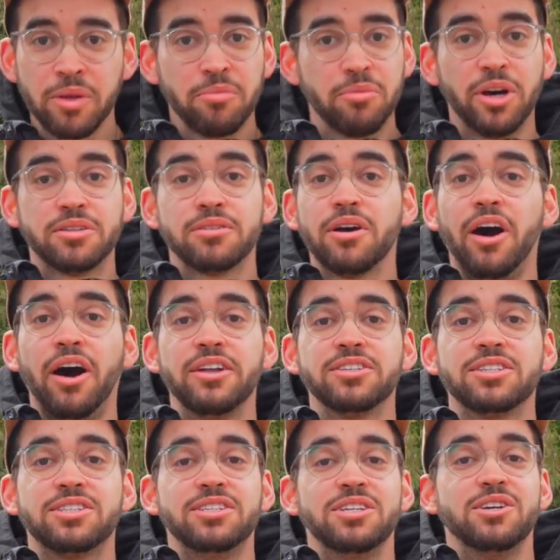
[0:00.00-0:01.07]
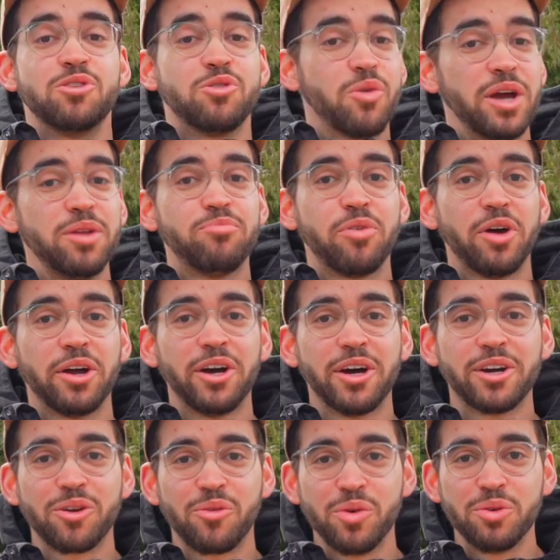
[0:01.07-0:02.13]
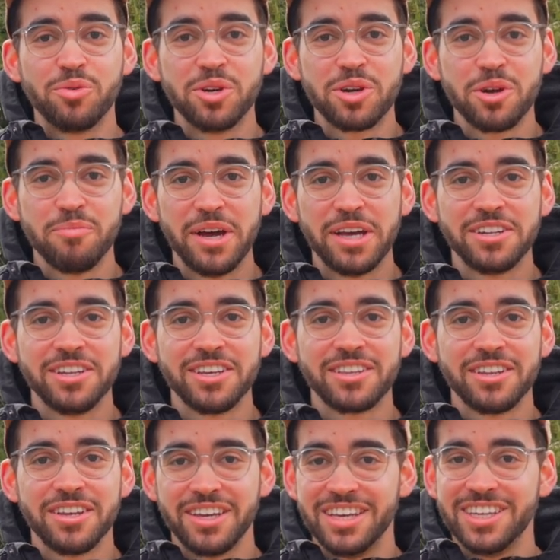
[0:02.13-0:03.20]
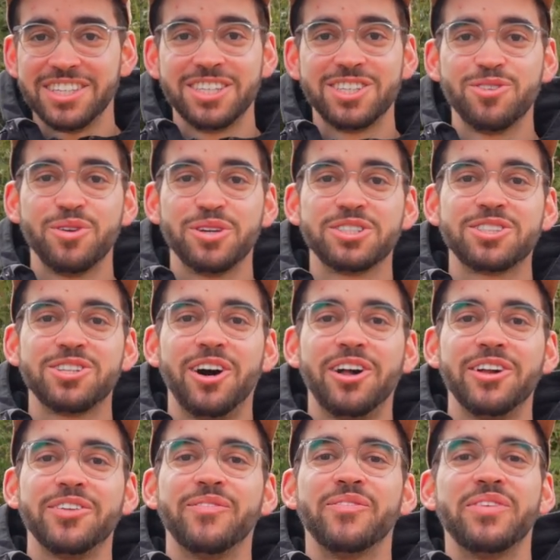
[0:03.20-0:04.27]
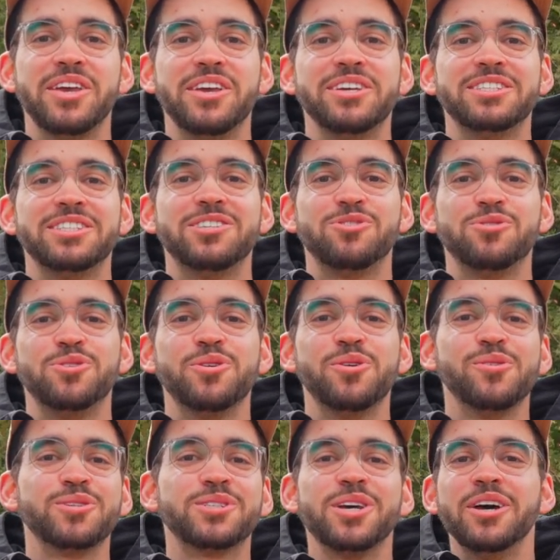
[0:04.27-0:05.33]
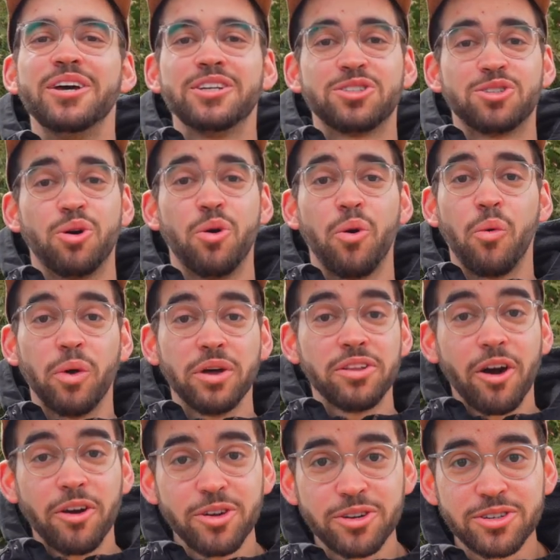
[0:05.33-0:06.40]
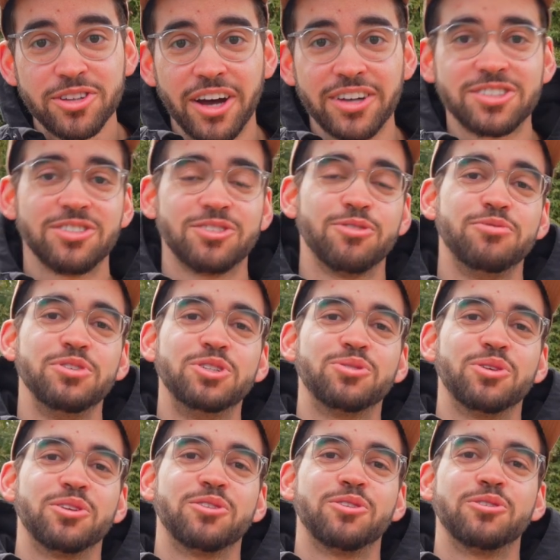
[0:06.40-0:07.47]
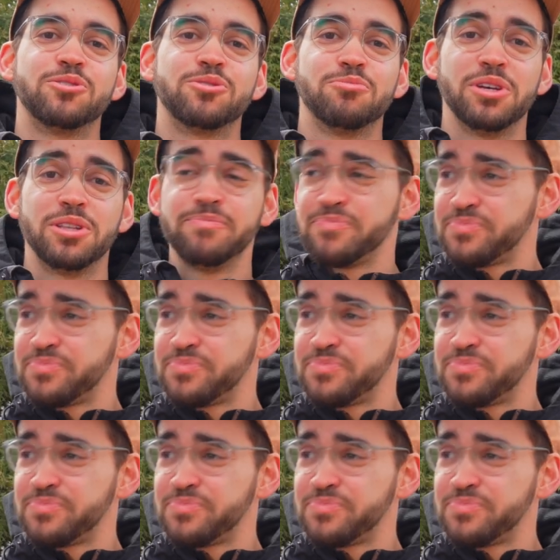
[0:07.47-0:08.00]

But honestly, great product, we recommend it, easy to install, easy to use. So what are your thoughts on the V300 Ultimate?